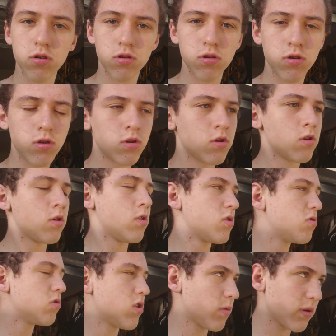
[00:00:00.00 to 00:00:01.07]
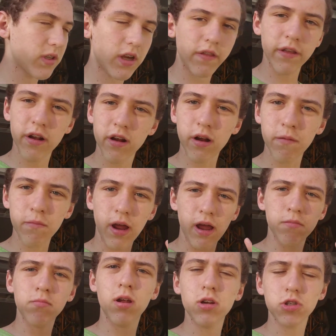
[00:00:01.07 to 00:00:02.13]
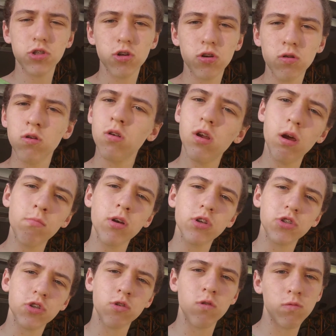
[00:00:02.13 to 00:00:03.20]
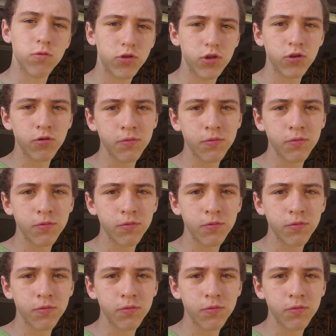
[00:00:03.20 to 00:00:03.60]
do something down there. I'm I'm not sure. I'm not sure what I should be doing.